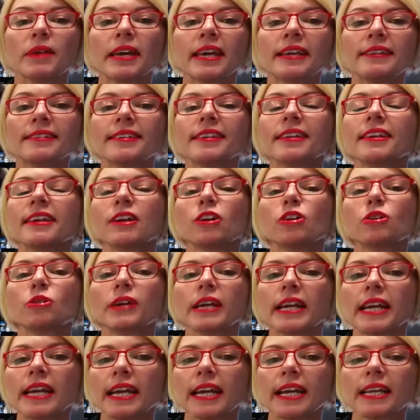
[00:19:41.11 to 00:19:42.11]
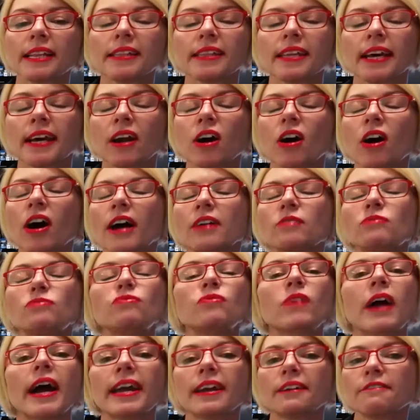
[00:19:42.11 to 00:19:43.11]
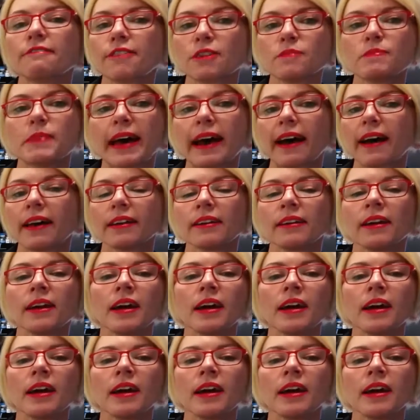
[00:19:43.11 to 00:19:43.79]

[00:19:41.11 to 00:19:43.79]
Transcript: it's an ingredient that I rave about.